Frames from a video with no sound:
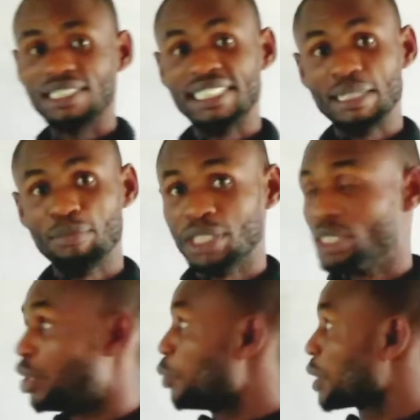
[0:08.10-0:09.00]

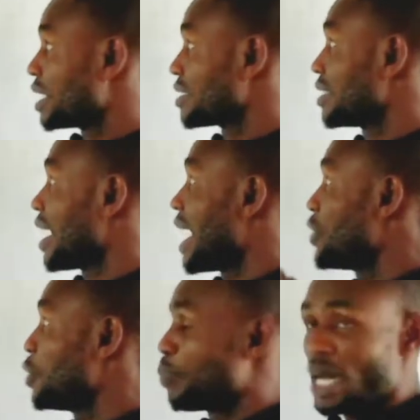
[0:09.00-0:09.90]
mini, or we can say
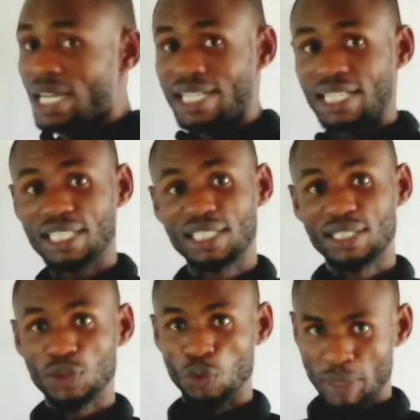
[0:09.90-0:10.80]

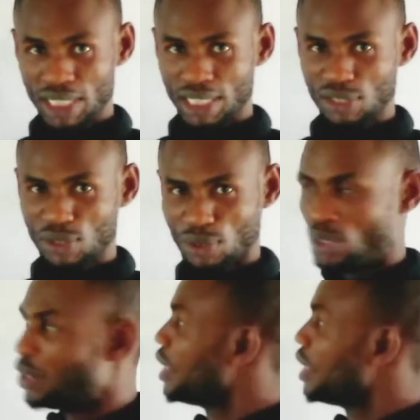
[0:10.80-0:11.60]
IUPAC nomenclature.